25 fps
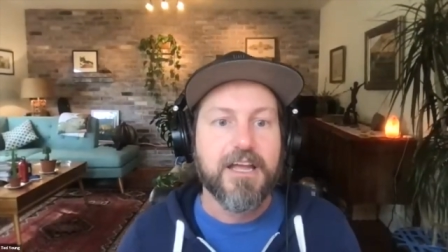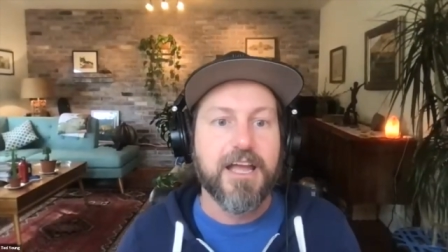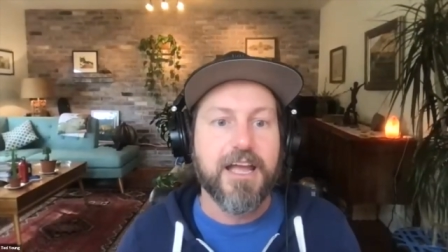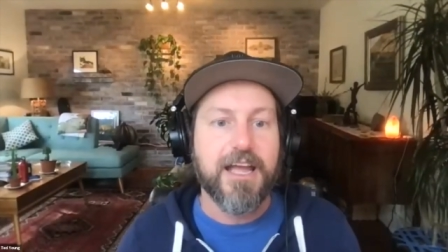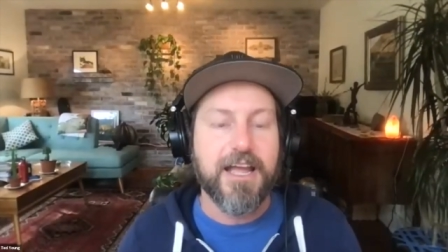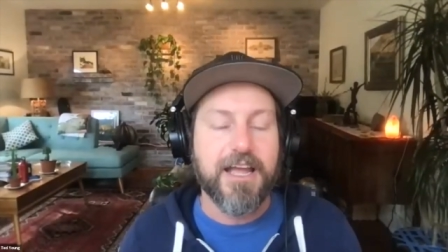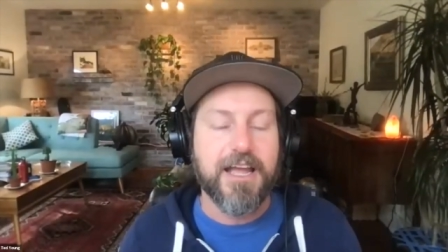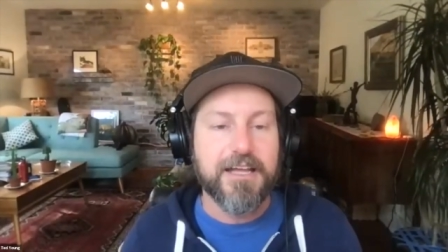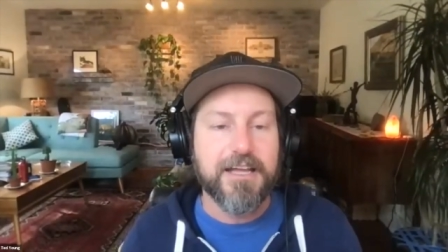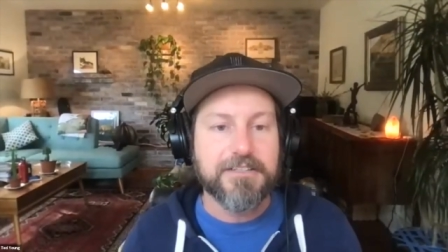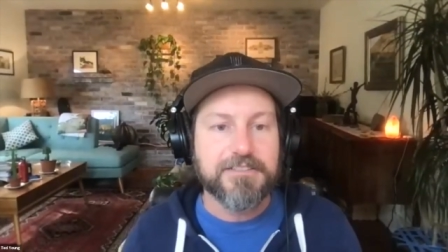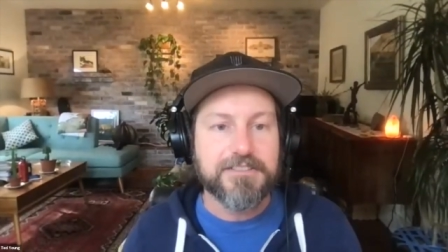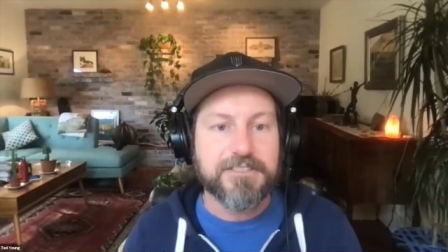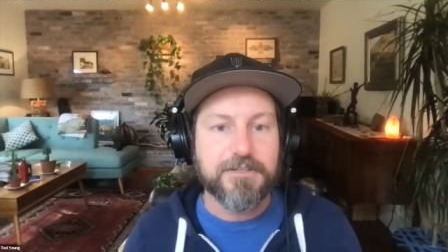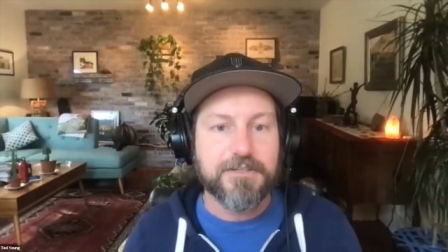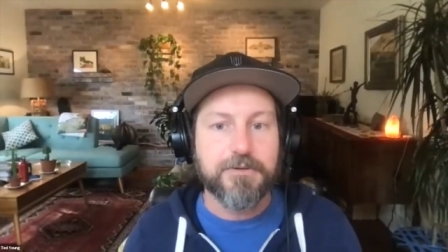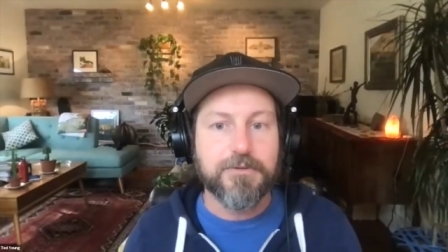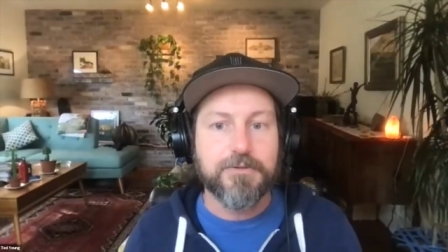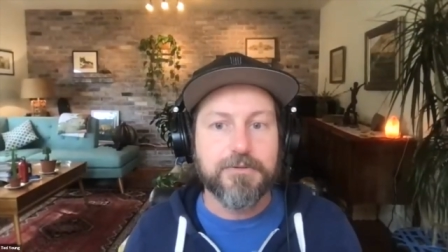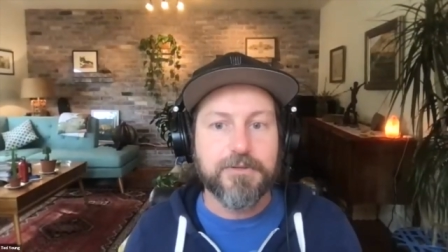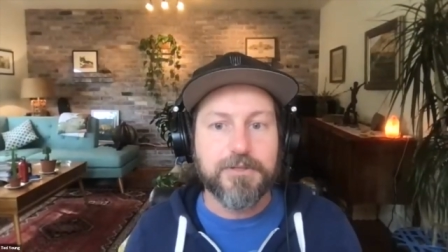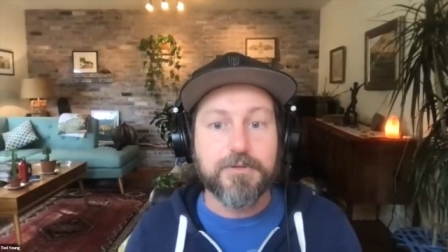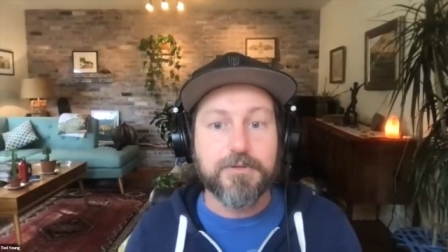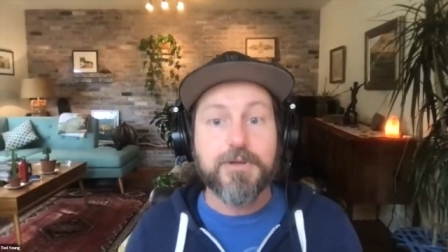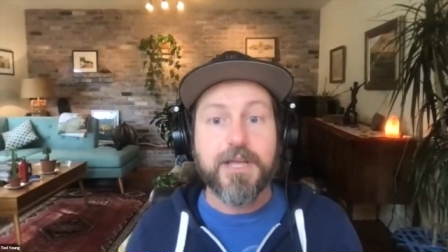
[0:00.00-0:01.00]
And
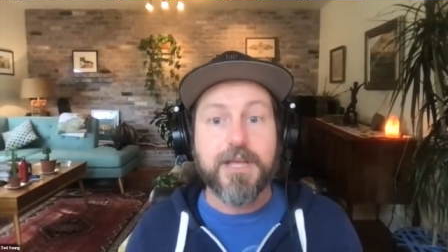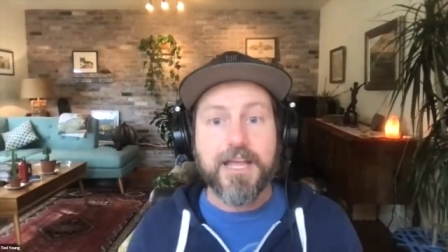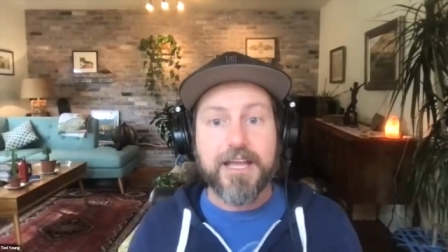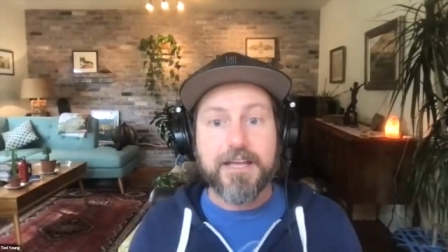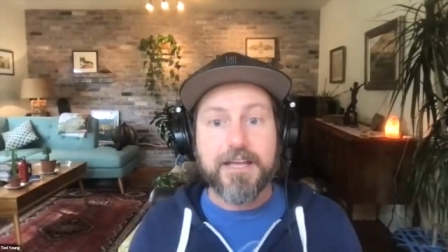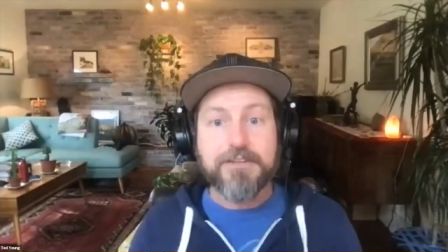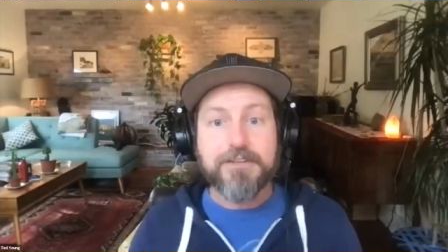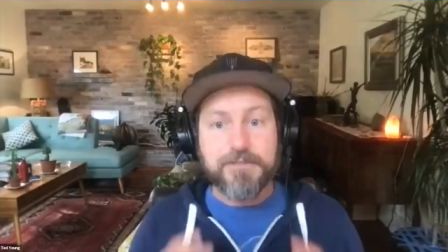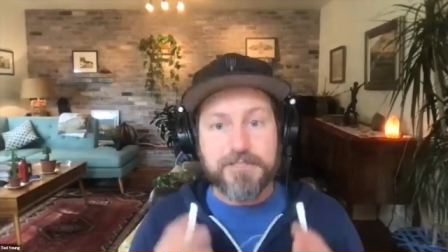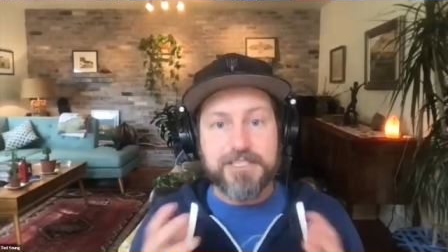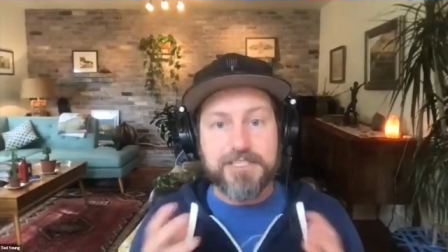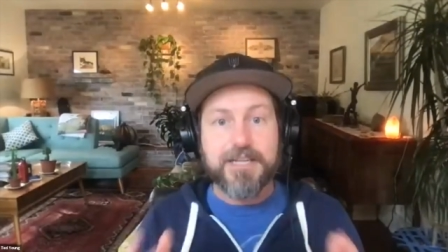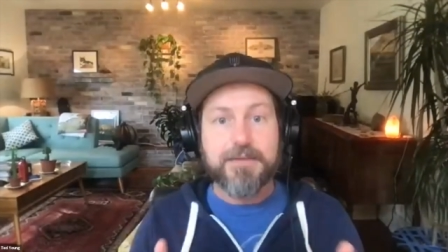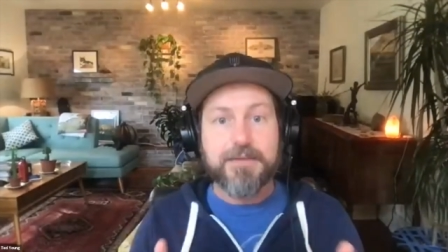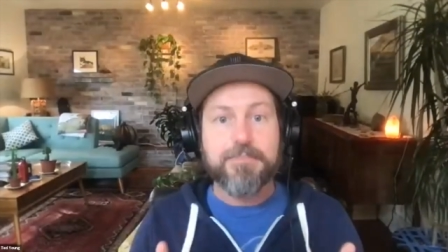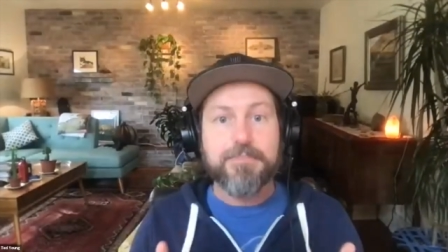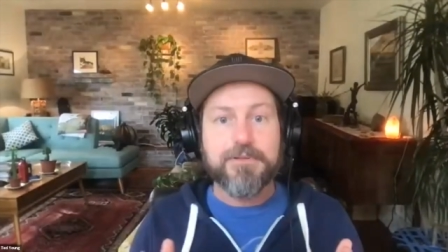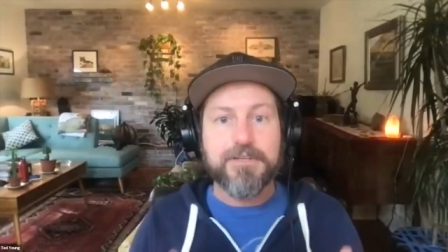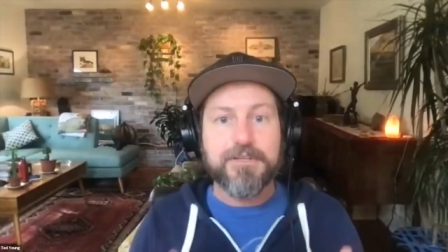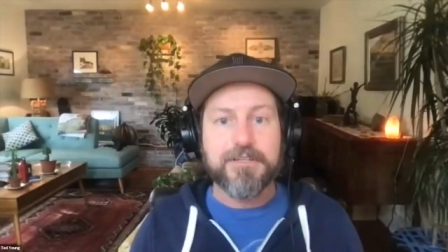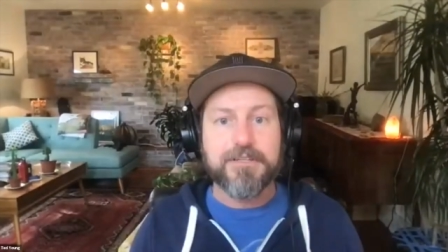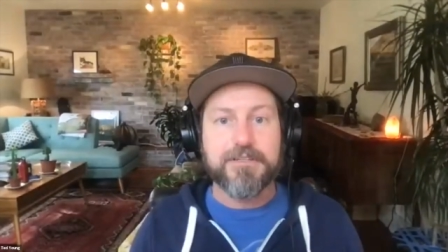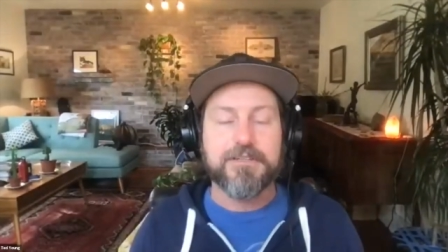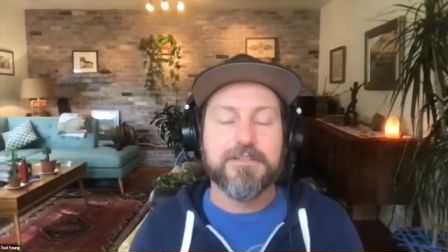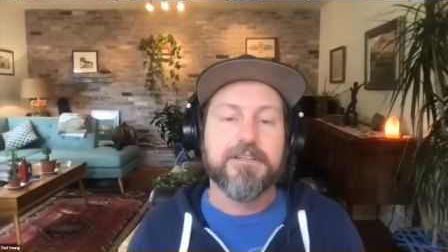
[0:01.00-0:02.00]
so you can do
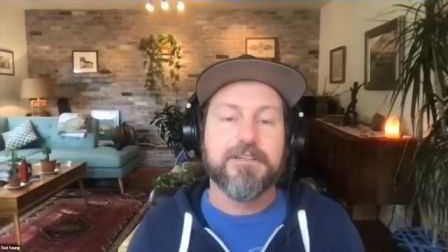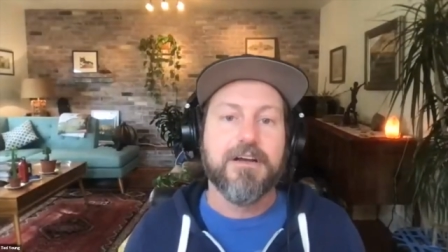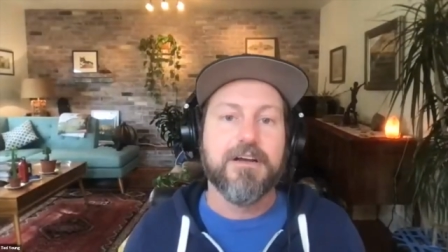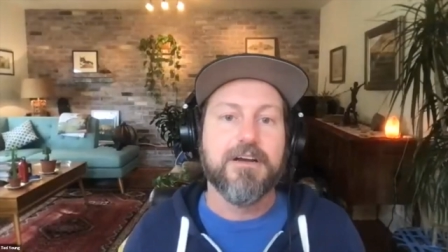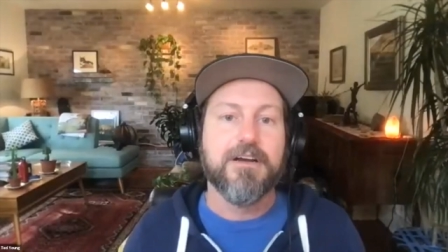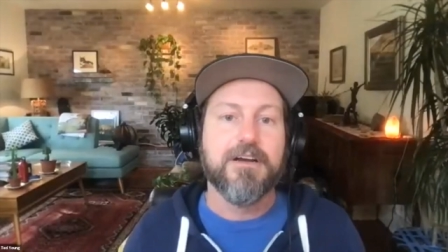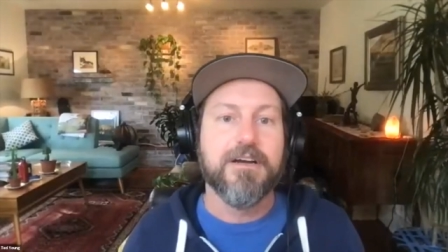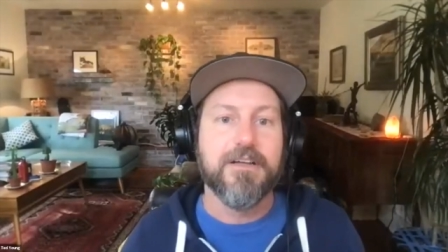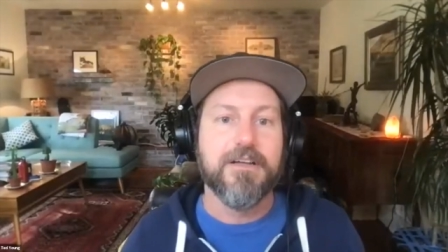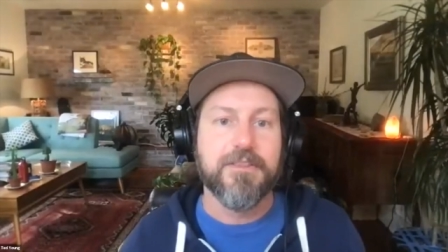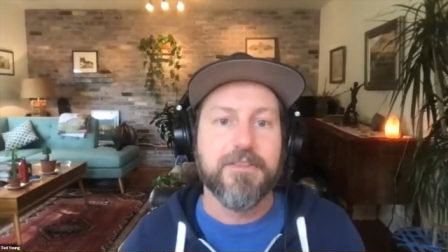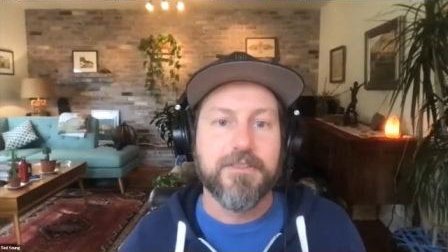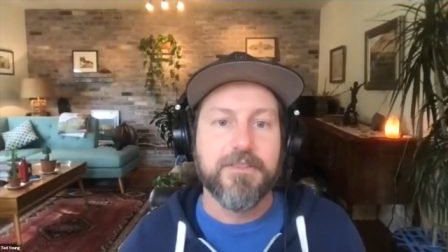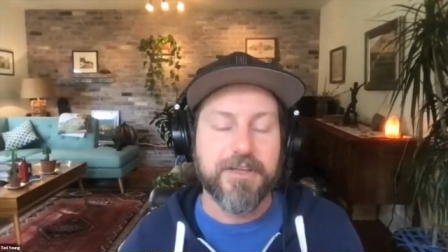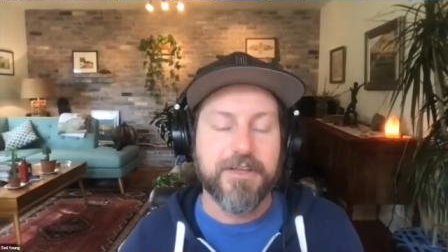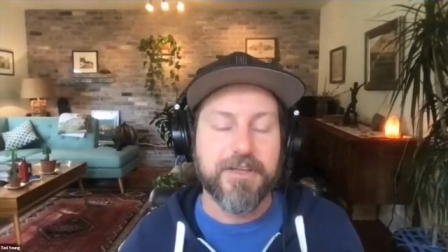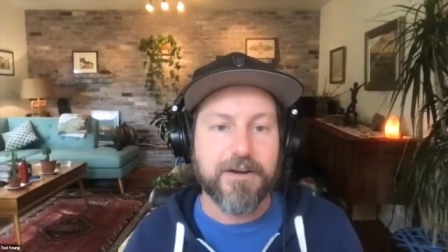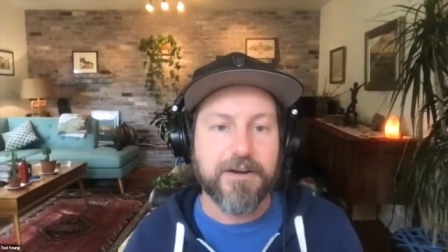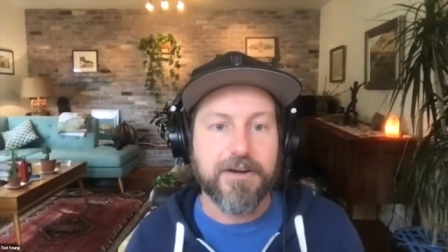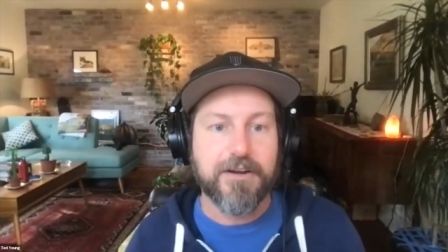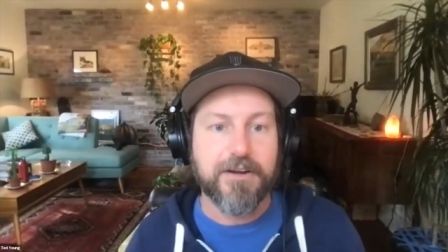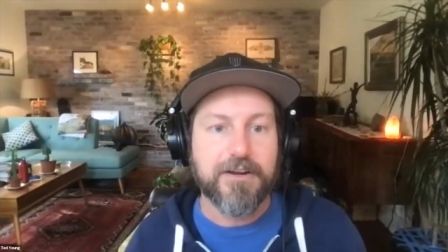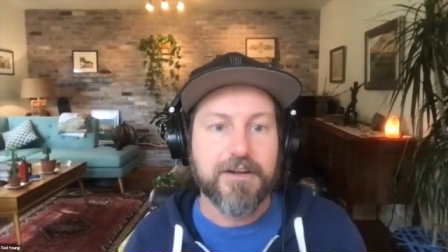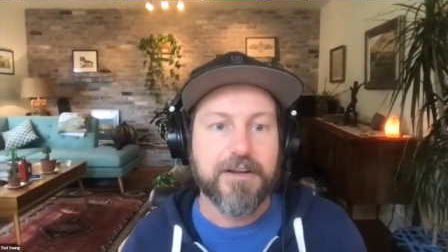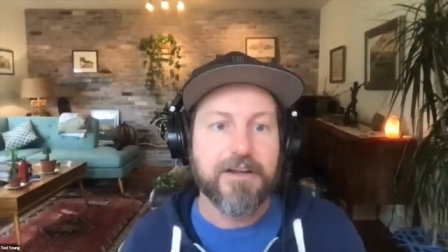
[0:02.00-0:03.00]
sampling
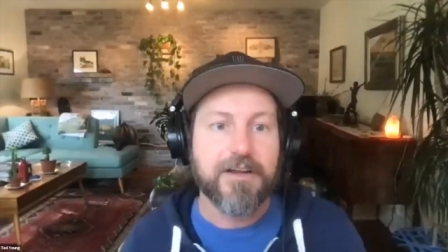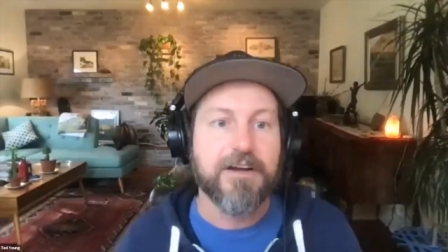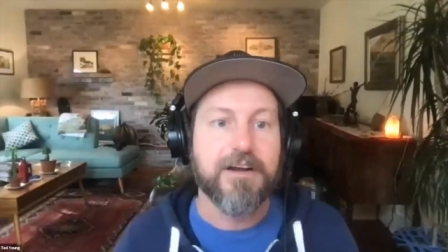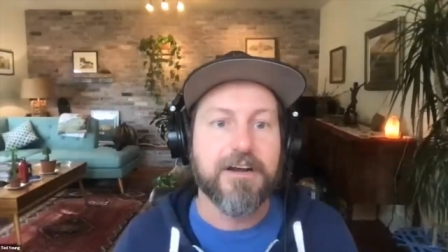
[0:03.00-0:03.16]
there.